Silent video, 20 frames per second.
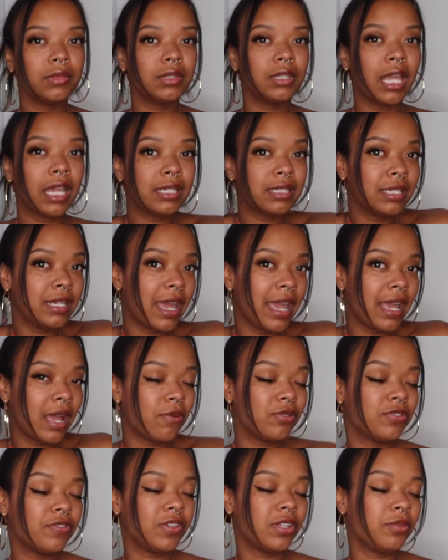Like today, I
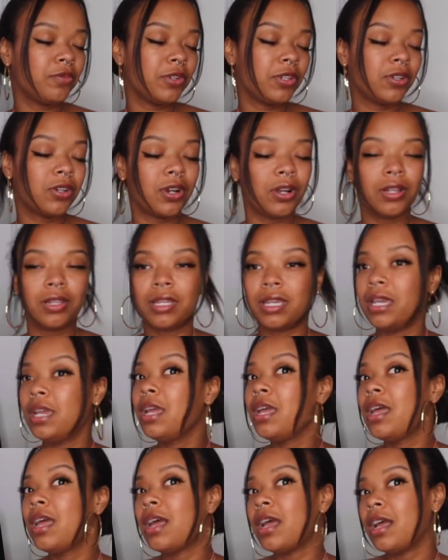was feeling real
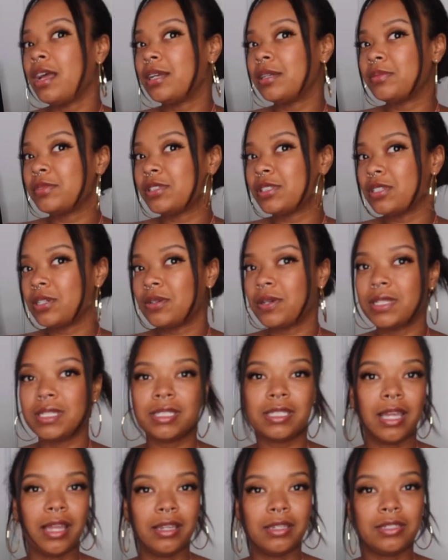girly, so I
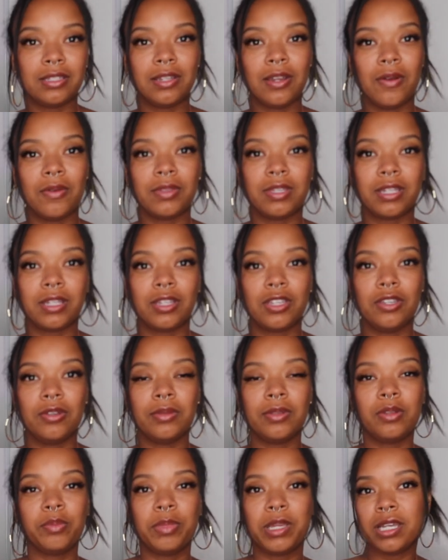decided to go with like a cute
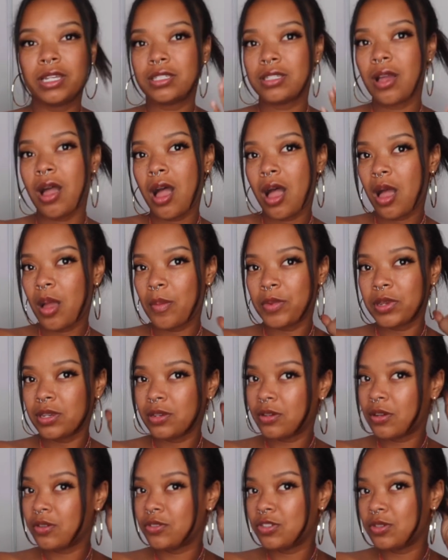little pink top and,
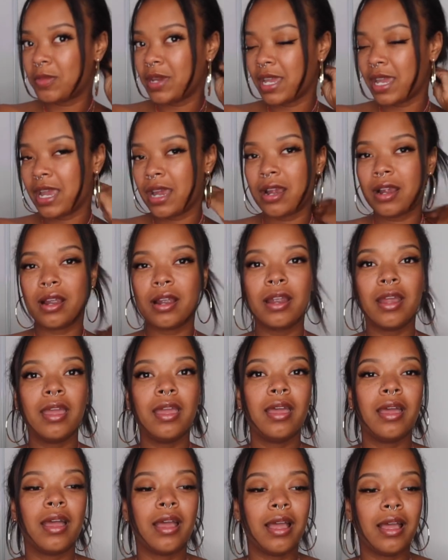you know, do my hair.
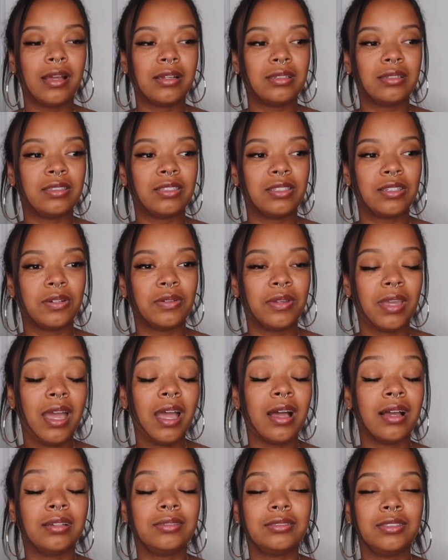So
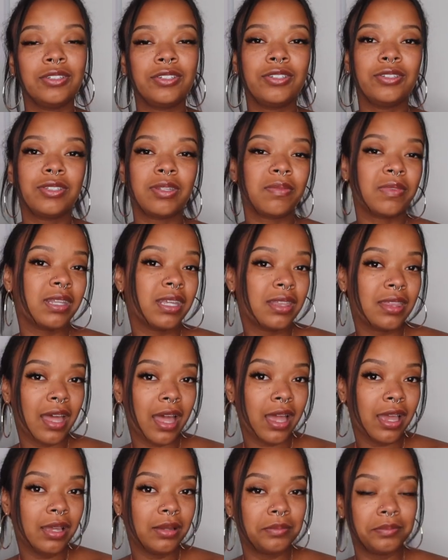yeah, you could do something like
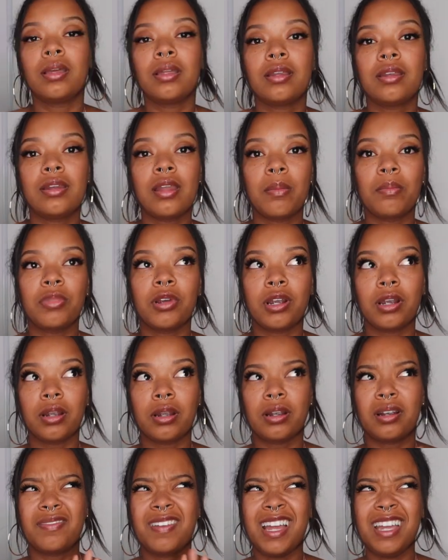that.
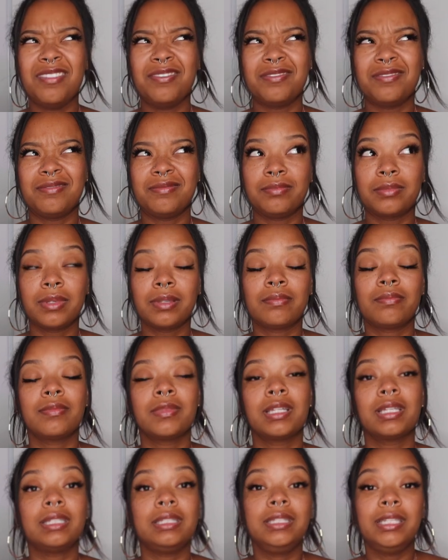Number 5,
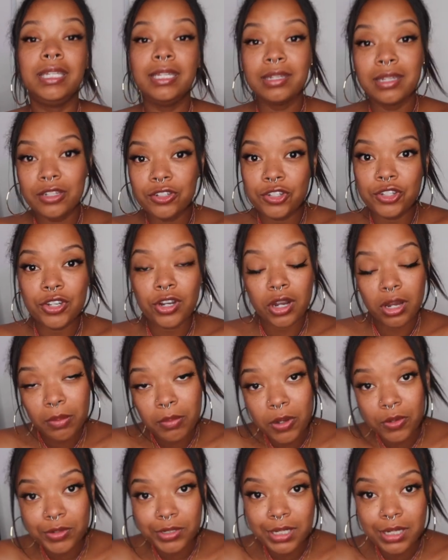lean into your
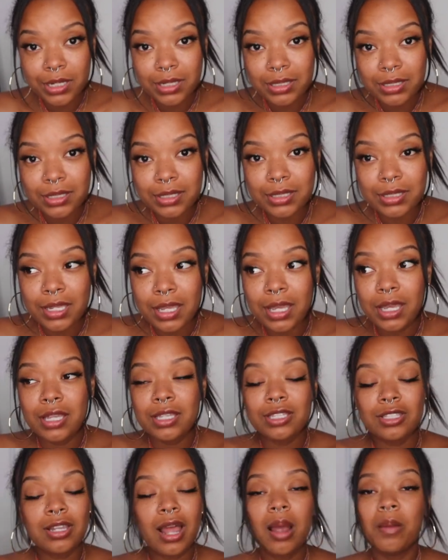emotions.
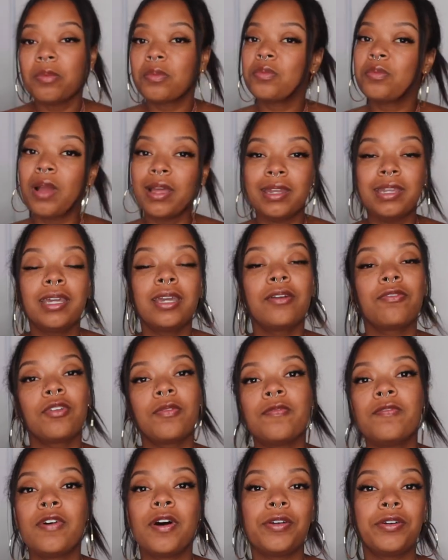Stop running
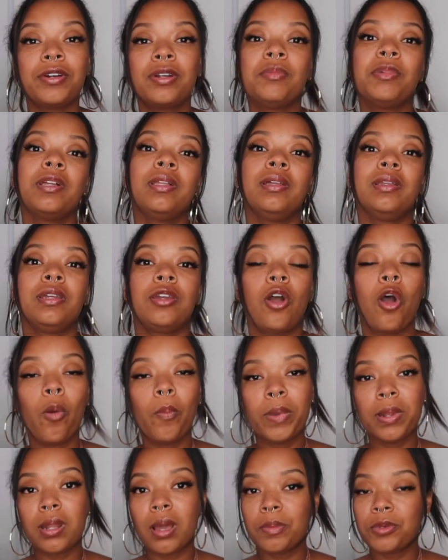from vulnerability.
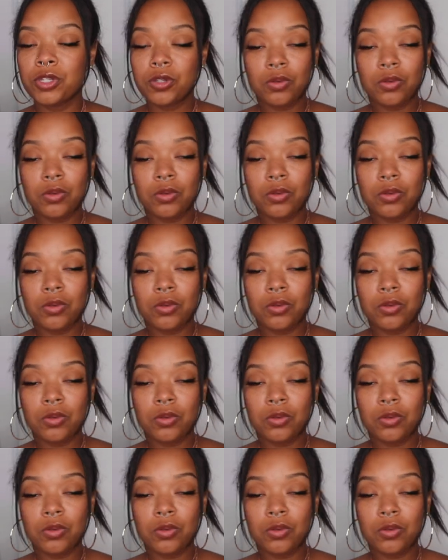Open up